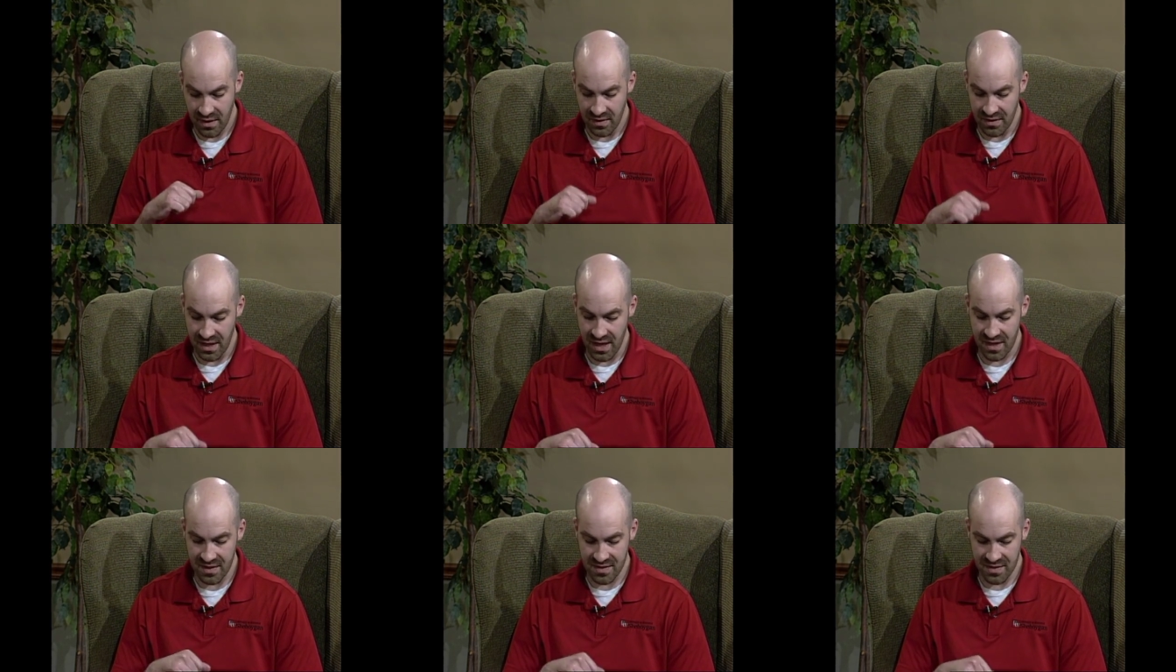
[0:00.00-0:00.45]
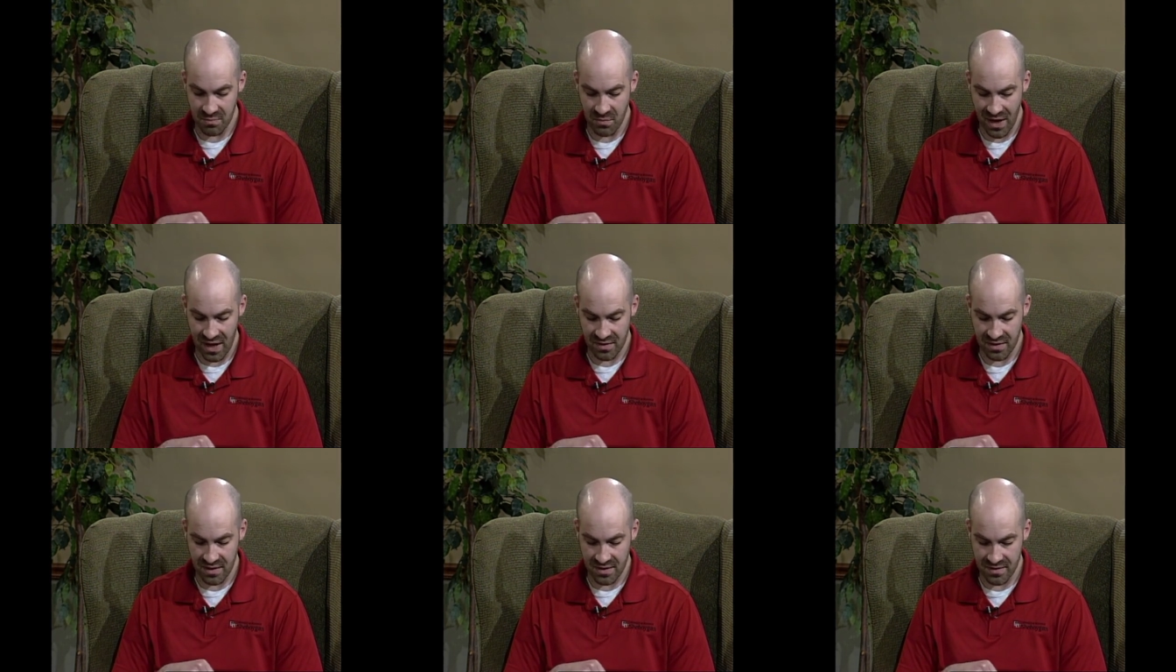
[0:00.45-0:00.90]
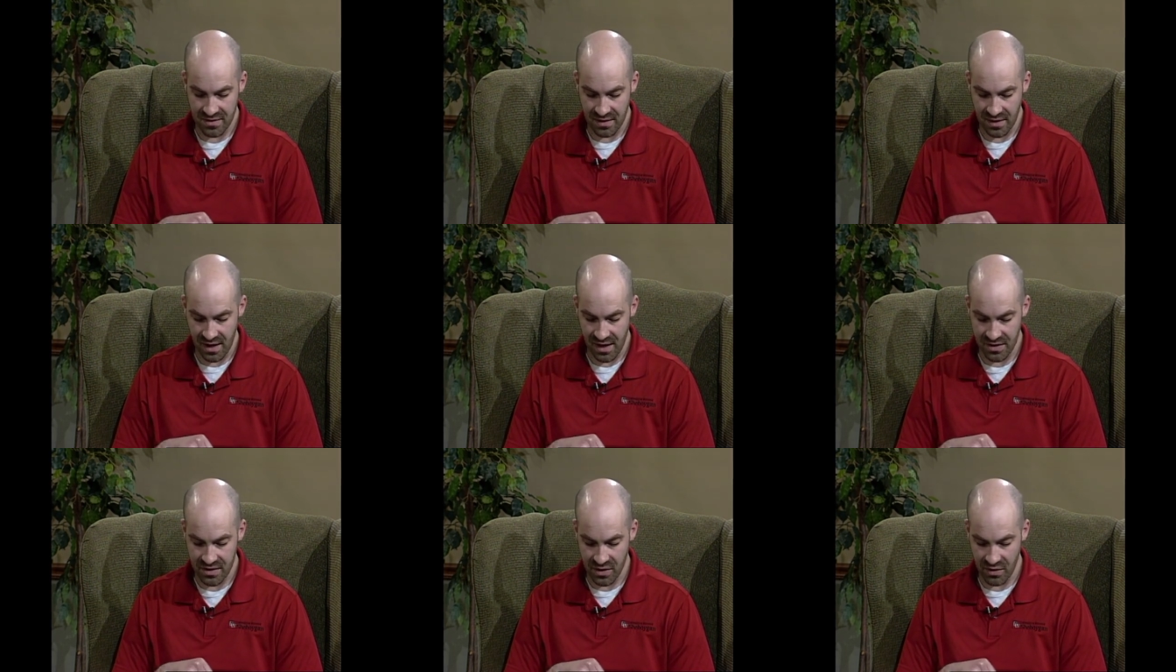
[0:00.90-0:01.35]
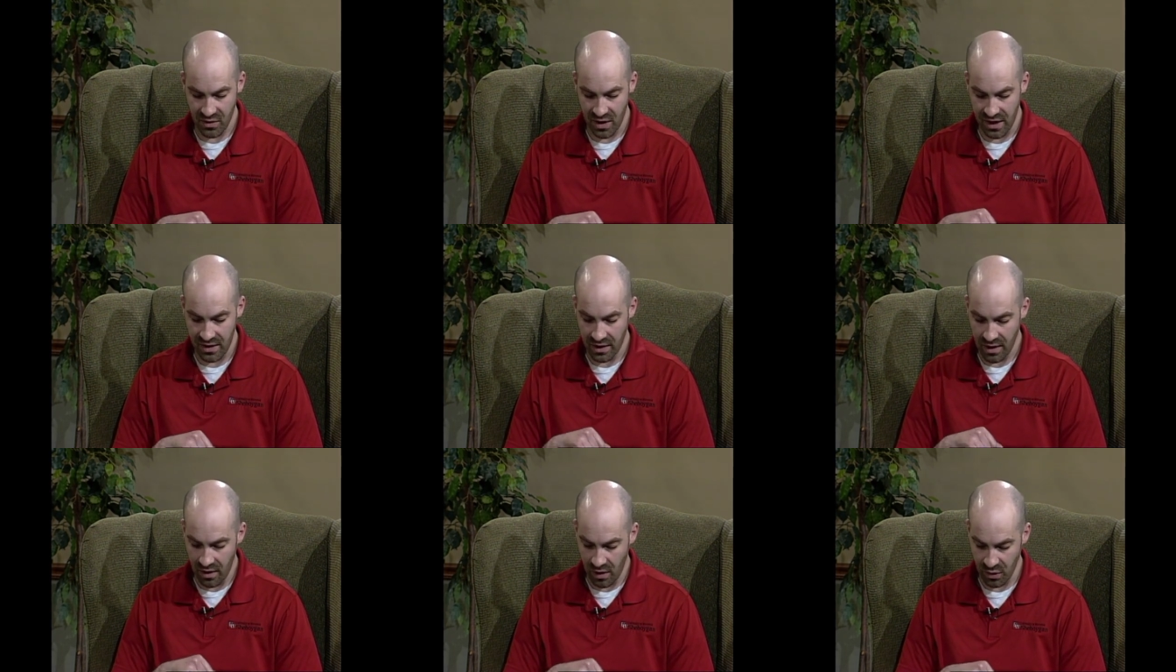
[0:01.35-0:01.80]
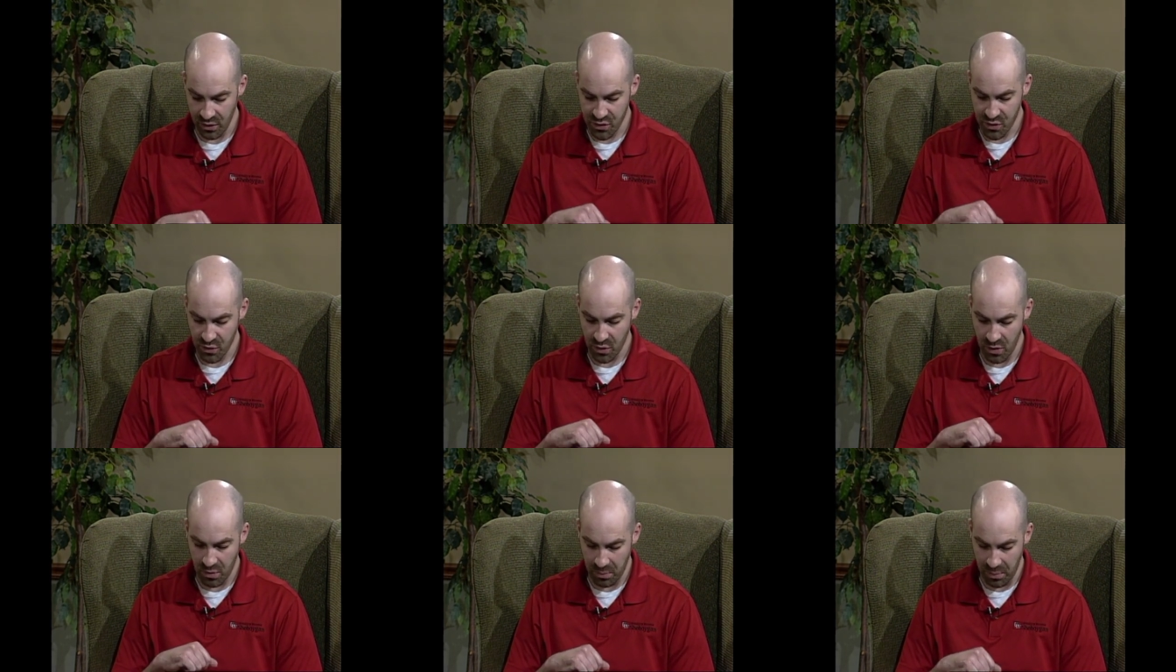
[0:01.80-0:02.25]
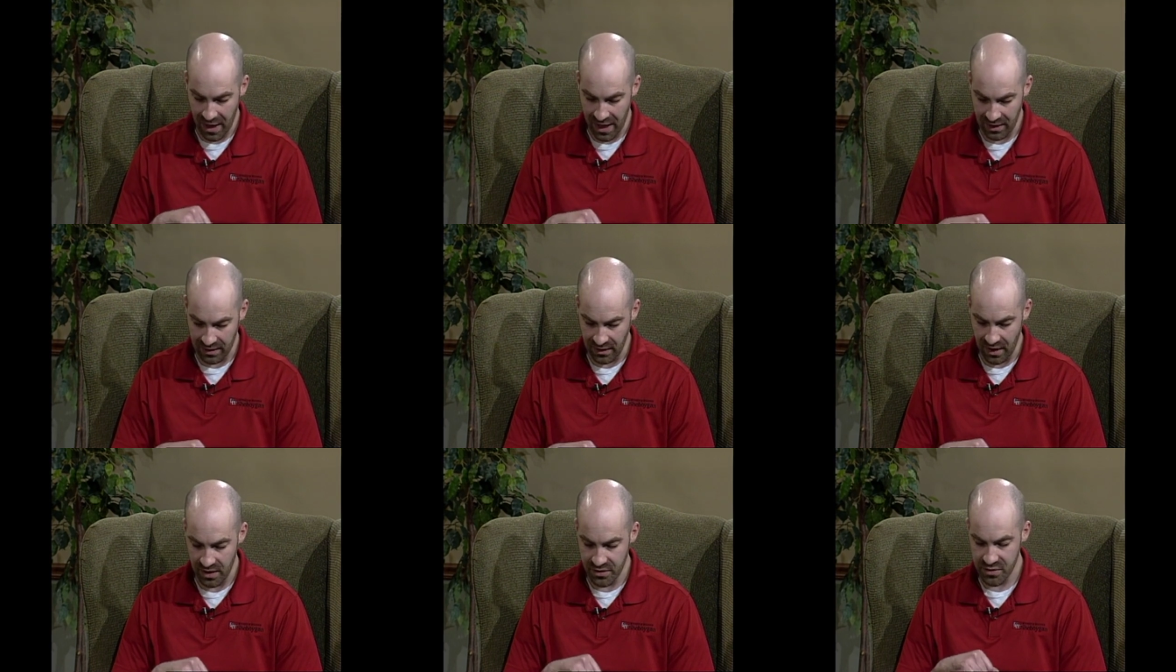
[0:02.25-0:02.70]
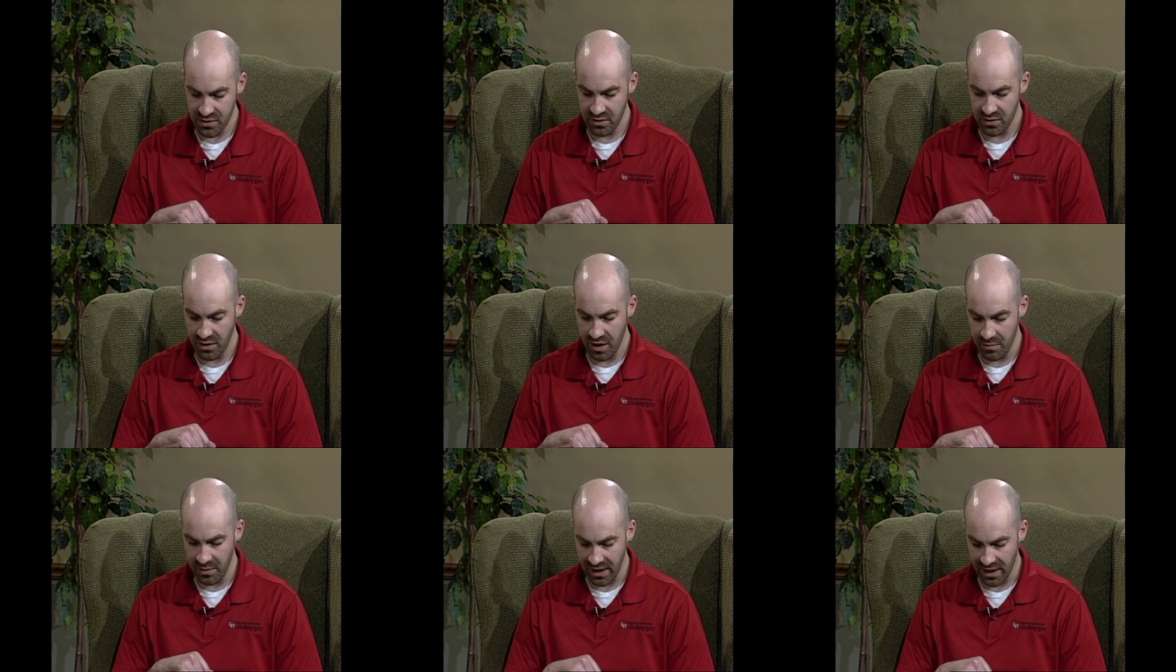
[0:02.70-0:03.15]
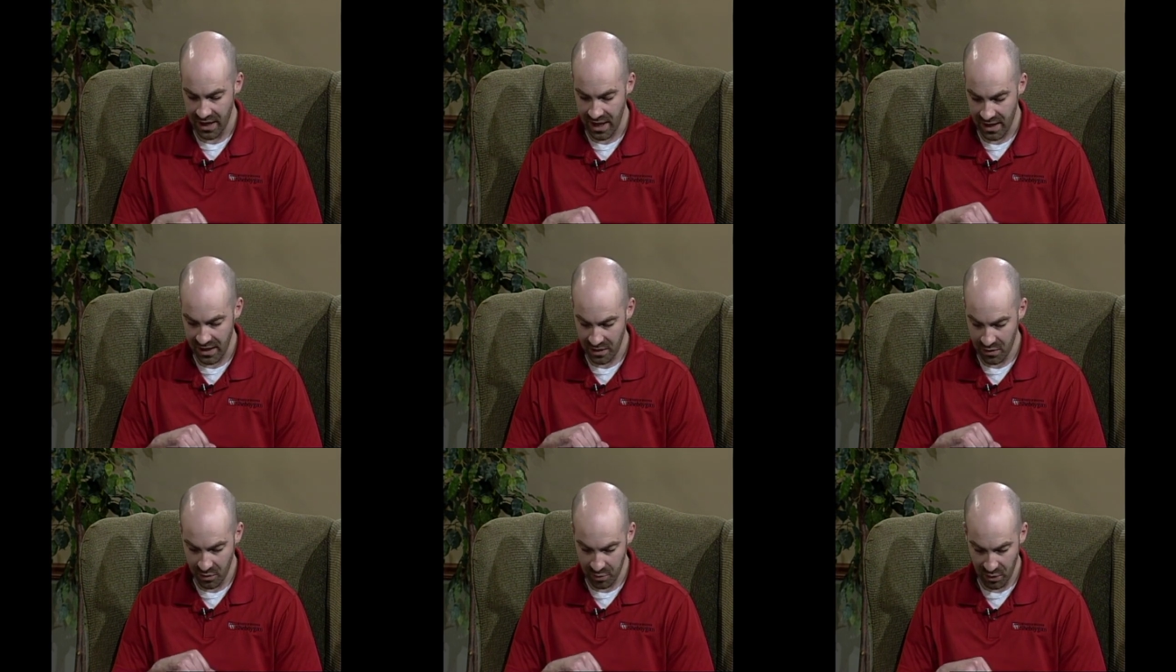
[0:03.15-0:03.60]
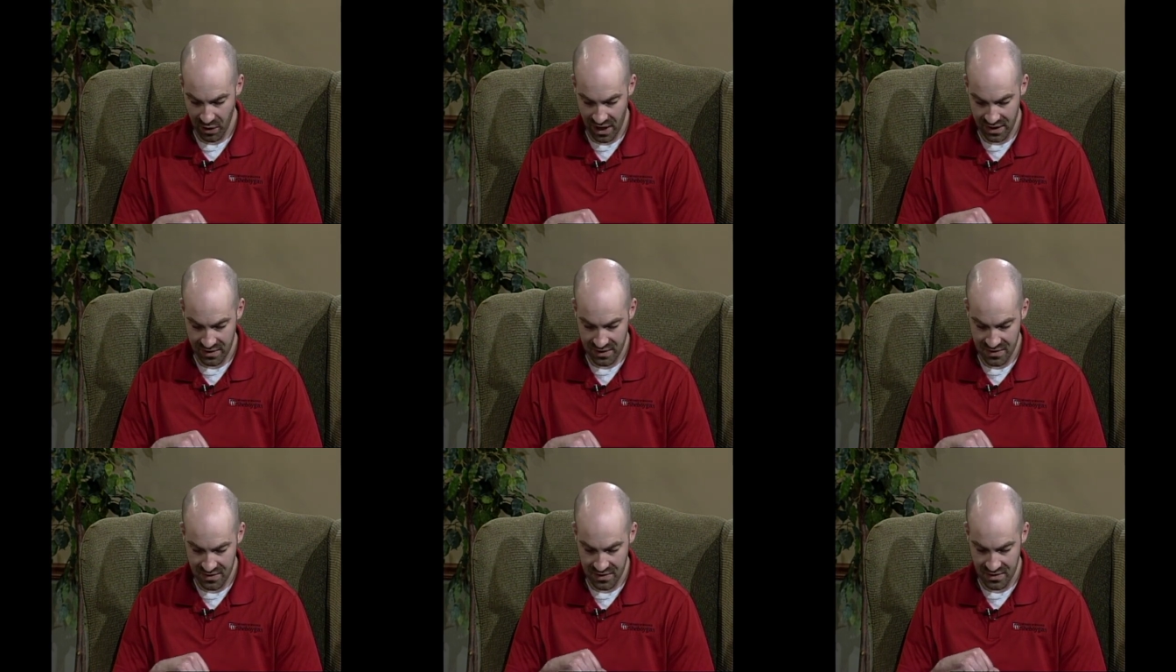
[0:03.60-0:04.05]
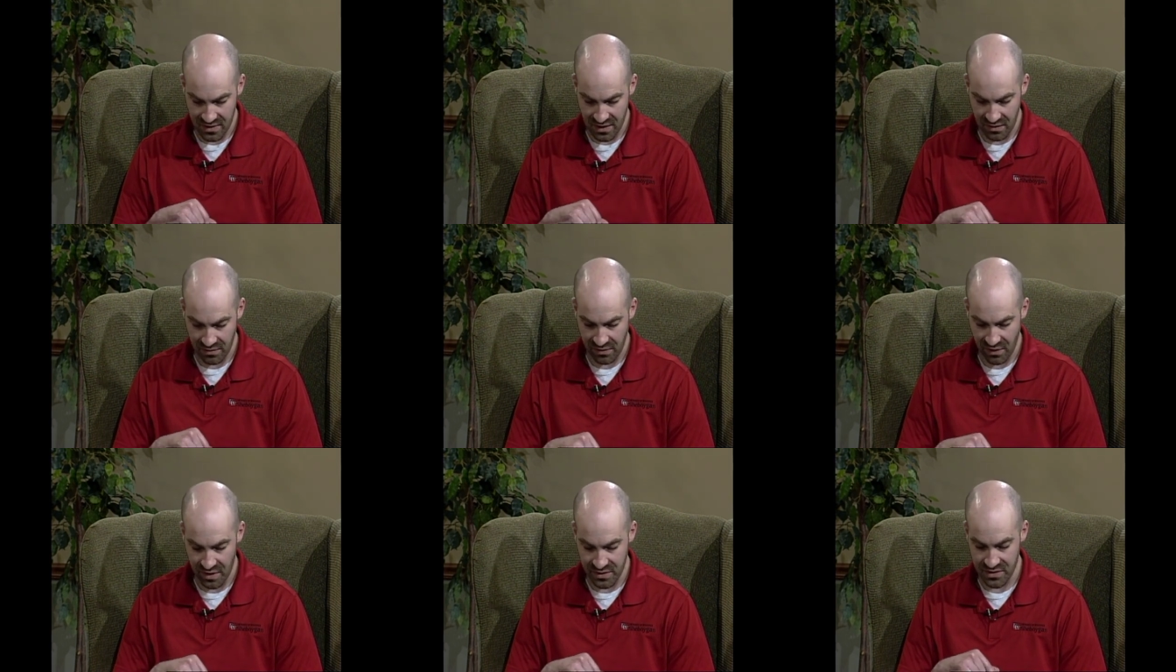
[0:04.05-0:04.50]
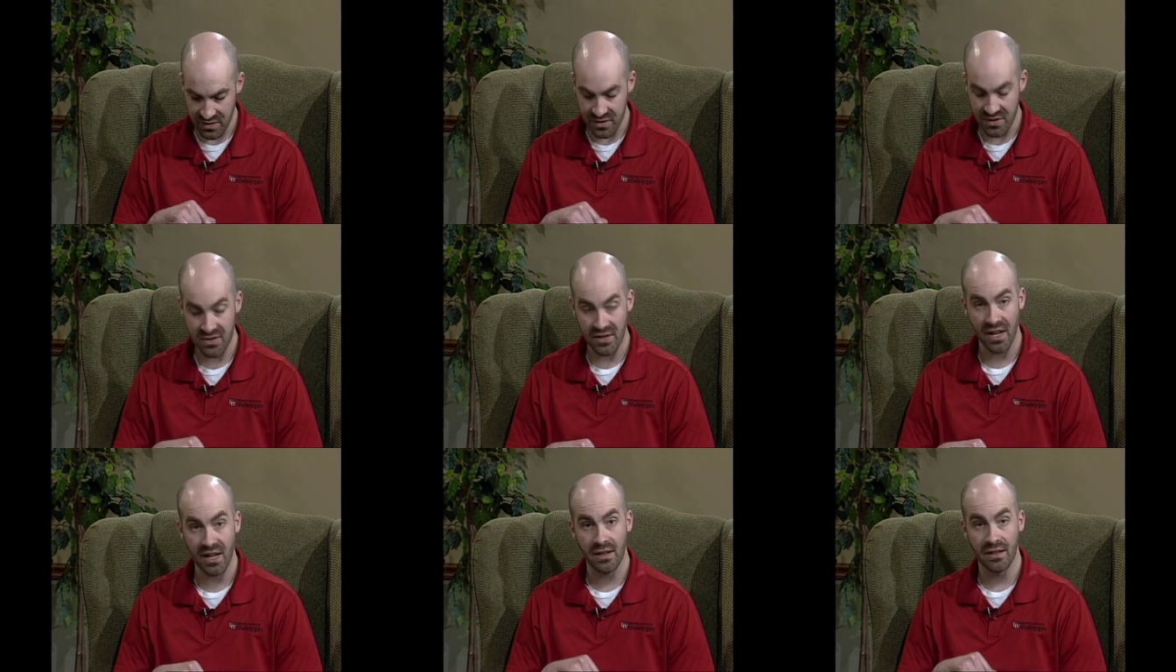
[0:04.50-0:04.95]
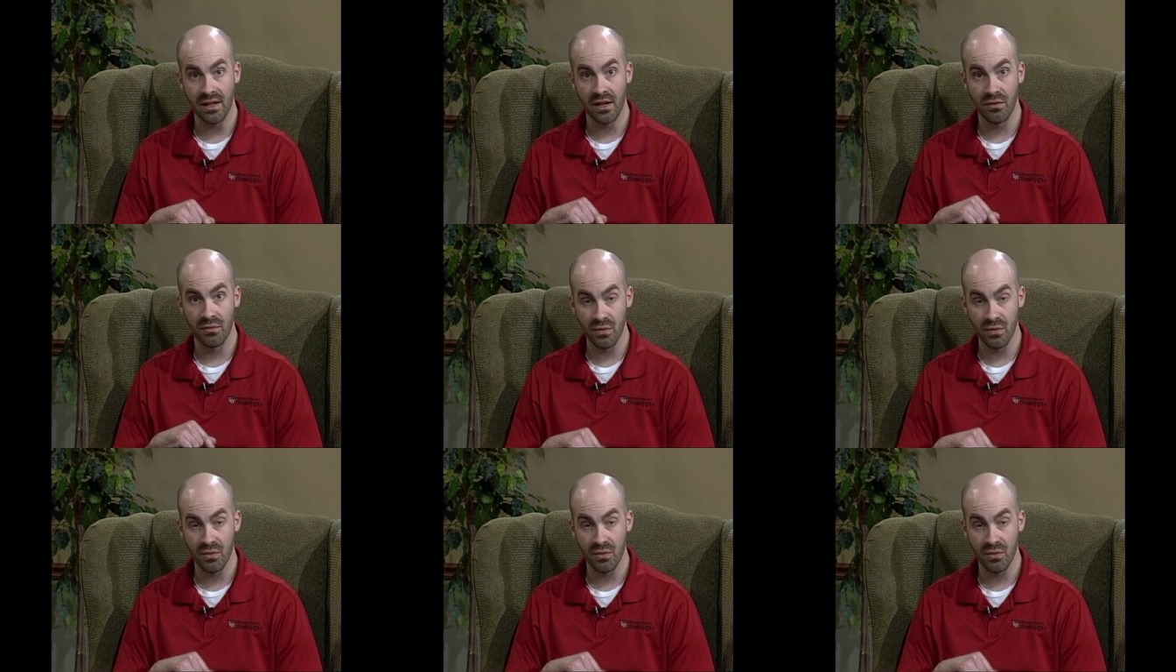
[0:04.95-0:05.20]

These methods integrate cultural, biological, and mechanical practices that foster cycling